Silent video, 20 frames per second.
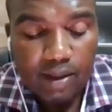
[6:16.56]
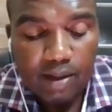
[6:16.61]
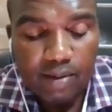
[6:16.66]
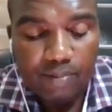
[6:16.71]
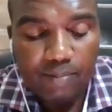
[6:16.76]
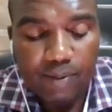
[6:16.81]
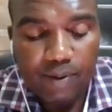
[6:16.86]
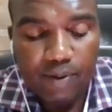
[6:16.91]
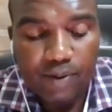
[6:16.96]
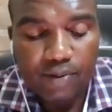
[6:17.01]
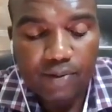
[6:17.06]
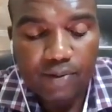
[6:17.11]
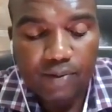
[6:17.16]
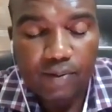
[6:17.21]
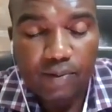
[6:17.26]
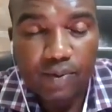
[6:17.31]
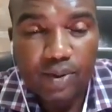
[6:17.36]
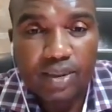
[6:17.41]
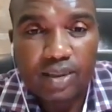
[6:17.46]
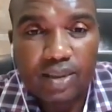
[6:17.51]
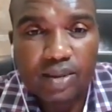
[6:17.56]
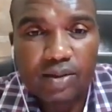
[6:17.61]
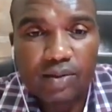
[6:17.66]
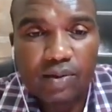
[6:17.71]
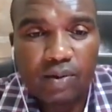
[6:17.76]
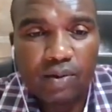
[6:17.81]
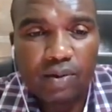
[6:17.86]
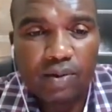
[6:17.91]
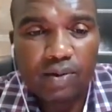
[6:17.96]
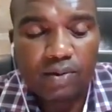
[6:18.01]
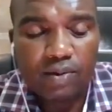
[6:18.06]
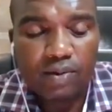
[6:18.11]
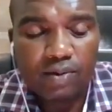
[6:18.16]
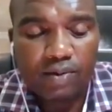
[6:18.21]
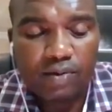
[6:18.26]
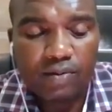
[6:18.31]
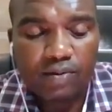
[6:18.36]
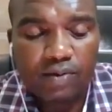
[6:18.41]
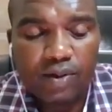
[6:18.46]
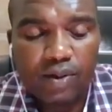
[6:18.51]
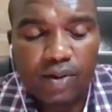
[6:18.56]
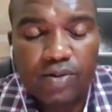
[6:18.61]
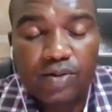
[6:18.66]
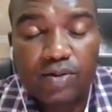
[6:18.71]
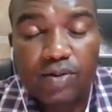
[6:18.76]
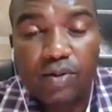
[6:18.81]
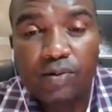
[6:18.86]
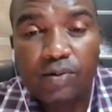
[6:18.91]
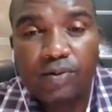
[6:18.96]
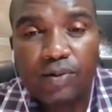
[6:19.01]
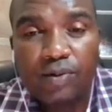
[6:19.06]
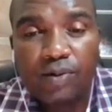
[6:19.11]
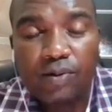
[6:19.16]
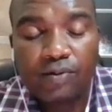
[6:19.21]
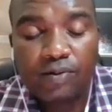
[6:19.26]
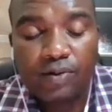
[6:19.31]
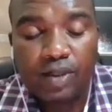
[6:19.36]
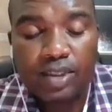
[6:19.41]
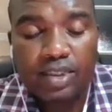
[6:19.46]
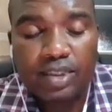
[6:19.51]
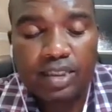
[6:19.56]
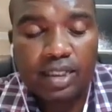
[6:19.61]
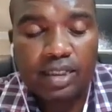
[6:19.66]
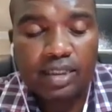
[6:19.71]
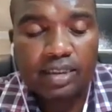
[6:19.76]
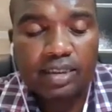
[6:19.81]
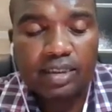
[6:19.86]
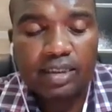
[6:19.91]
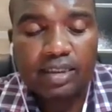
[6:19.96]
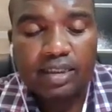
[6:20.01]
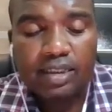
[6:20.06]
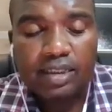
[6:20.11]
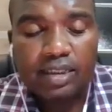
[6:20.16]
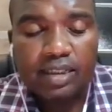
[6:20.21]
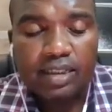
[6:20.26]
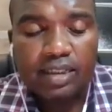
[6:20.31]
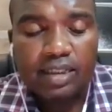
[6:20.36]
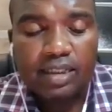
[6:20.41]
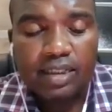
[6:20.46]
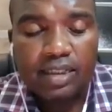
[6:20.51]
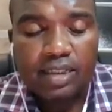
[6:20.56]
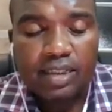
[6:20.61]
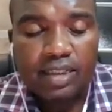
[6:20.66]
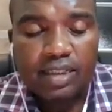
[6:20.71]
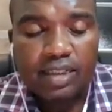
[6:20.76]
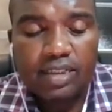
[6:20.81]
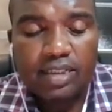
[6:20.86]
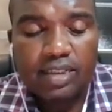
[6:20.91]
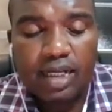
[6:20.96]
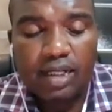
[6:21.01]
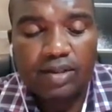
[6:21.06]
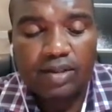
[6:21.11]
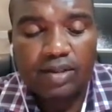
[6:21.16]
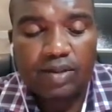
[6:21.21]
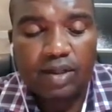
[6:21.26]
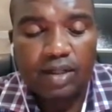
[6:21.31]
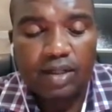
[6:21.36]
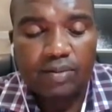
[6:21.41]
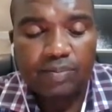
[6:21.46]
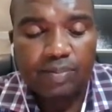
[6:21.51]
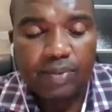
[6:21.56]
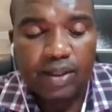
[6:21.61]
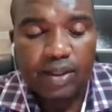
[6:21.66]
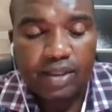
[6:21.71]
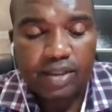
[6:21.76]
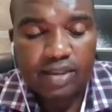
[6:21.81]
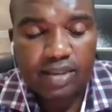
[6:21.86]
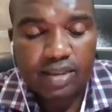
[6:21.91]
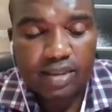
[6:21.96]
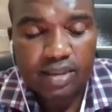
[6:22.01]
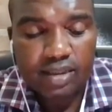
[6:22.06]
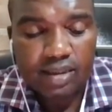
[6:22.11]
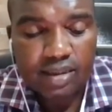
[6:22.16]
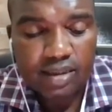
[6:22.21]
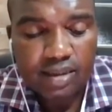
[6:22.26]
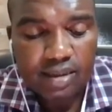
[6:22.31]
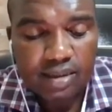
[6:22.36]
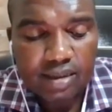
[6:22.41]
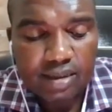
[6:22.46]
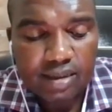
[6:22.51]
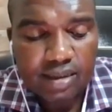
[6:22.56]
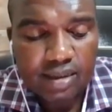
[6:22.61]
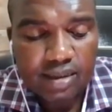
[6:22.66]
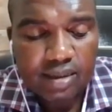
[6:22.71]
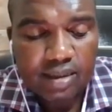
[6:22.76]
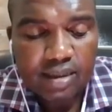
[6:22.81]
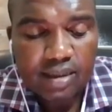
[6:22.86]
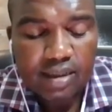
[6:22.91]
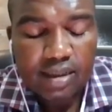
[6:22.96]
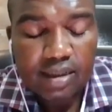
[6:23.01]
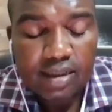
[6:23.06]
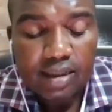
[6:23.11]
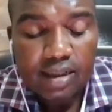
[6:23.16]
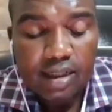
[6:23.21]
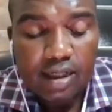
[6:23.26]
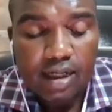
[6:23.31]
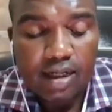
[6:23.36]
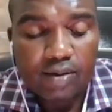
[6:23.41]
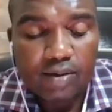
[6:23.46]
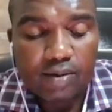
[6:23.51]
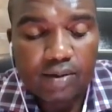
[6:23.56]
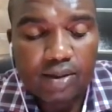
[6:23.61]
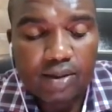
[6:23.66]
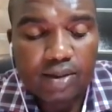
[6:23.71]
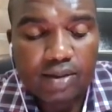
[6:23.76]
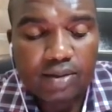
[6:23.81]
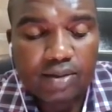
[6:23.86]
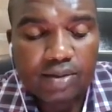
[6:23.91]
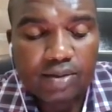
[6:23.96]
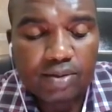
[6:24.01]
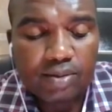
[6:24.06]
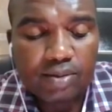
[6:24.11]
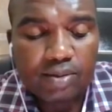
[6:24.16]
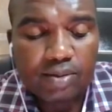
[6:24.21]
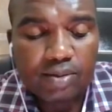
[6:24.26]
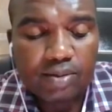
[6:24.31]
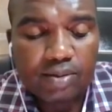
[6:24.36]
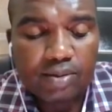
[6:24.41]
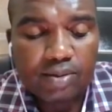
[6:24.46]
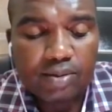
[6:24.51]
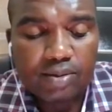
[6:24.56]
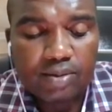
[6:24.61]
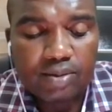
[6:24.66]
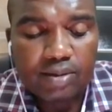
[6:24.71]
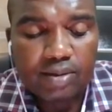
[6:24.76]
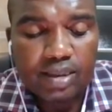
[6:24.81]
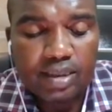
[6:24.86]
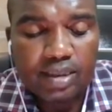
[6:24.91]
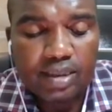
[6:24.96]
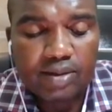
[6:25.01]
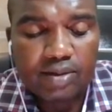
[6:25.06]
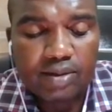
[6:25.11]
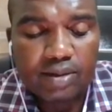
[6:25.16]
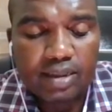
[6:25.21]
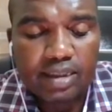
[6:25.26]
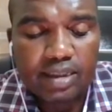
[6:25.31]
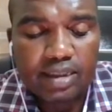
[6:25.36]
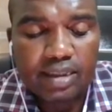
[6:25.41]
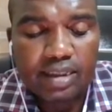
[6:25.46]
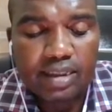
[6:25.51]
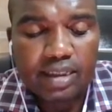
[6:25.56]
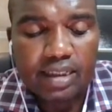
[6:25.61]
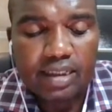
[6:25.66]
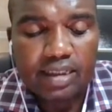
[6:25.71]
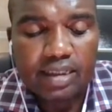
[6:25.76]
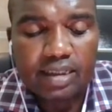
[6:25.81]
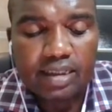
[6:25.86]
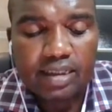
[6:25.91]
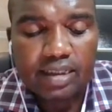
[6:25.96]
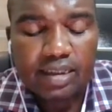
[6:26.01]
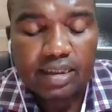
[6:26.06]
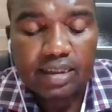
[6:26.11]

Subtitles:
upon which the whole philosophy of research is actually based. According to Lincoln and